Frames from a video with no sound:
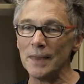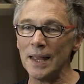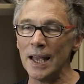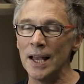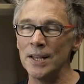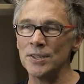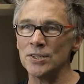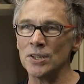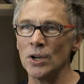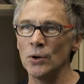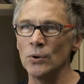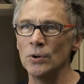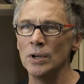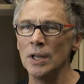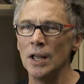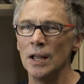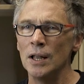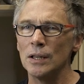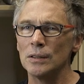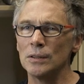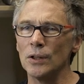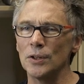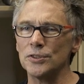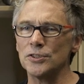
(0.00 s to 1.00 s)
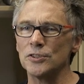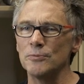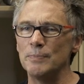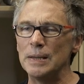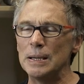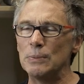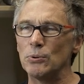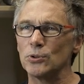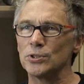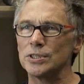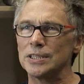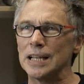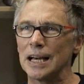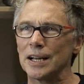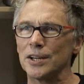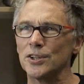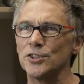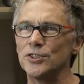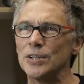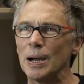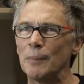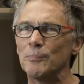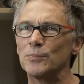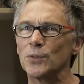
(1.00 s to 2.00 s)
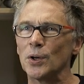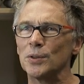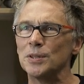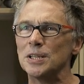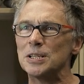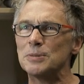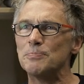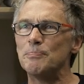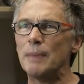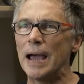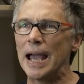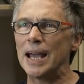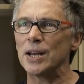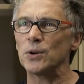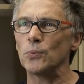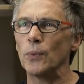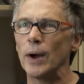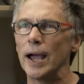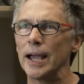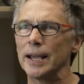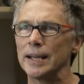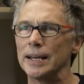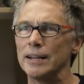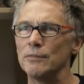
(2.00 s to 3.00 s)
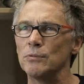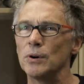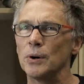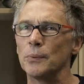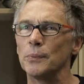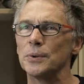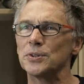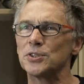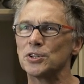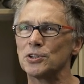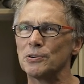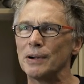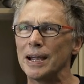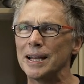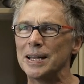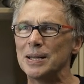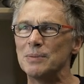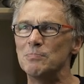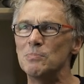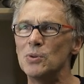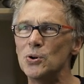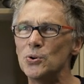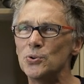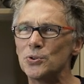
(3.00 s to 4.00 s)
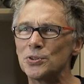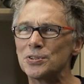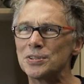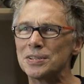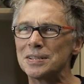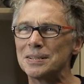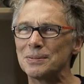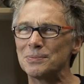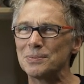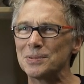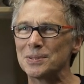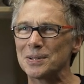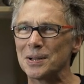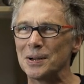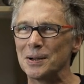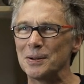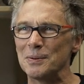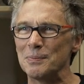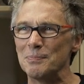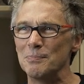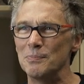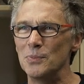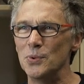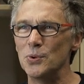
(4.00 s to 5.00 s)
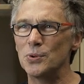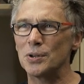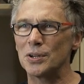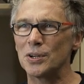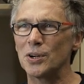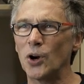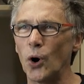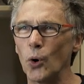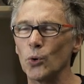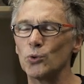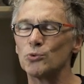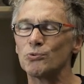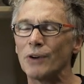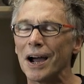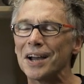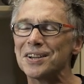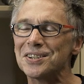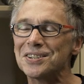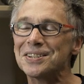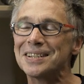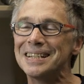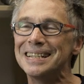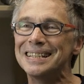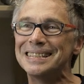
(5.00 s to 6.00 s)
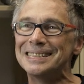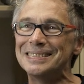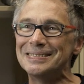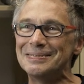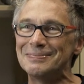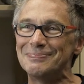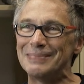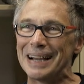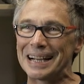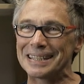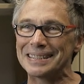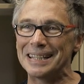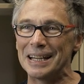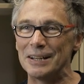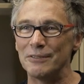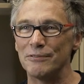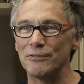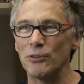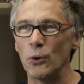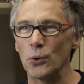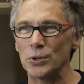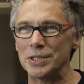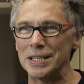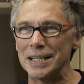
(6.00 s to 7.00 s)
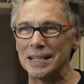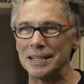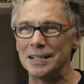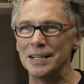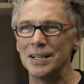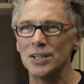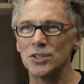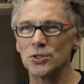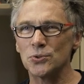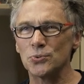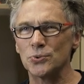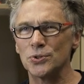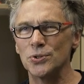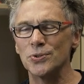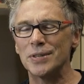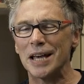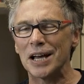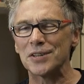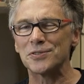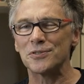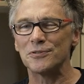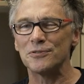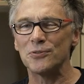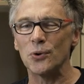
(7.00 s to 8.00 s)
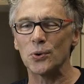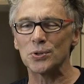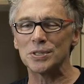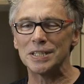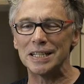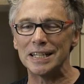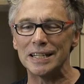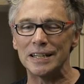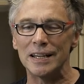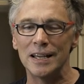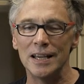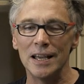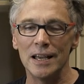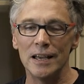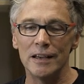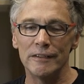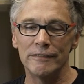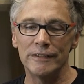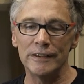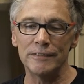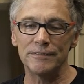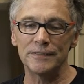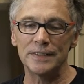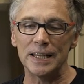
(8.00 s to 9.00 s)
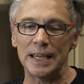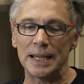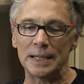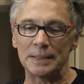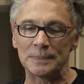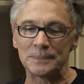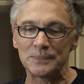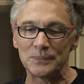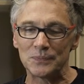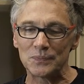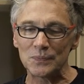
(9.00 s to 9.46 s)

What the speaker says: And so lots of people started jumped on this bandwagon. Everyone was creating MOOCs. It was kind of MOOC gold rush back then, 2014, 15.